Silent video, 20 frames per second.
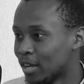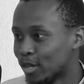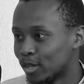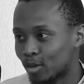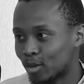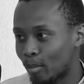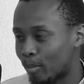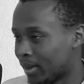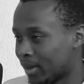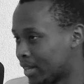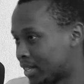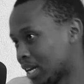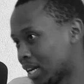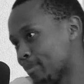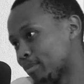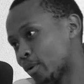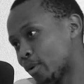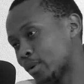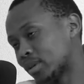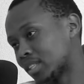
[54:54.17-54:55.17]
So by the
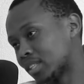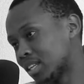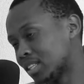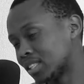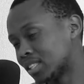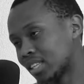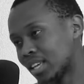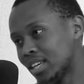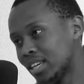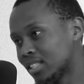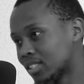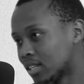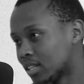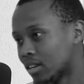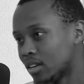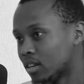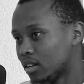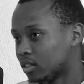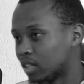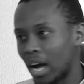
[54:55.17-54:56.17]
time the Western says,
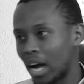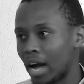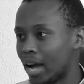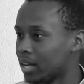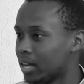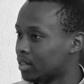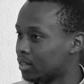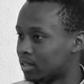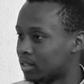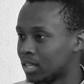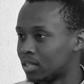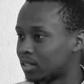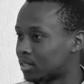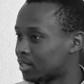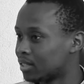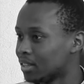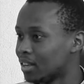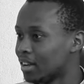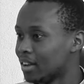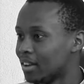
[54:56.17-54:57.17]
"Guy,
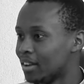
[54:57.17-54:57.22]
this